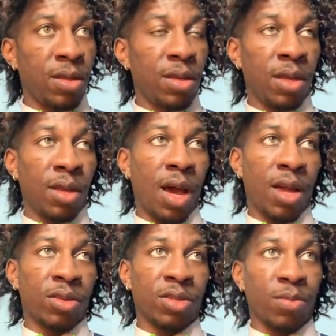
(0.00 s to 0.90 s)
and not
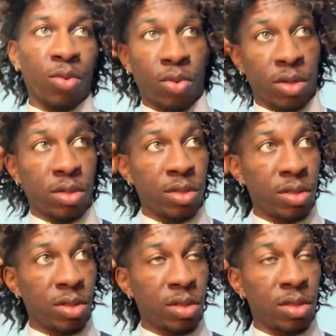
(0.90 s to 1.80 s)
a supporter.
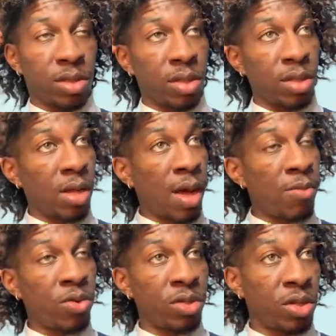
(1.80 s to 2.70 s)
I'm
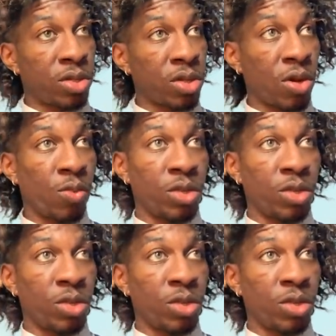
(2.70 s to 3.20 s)
only concerned with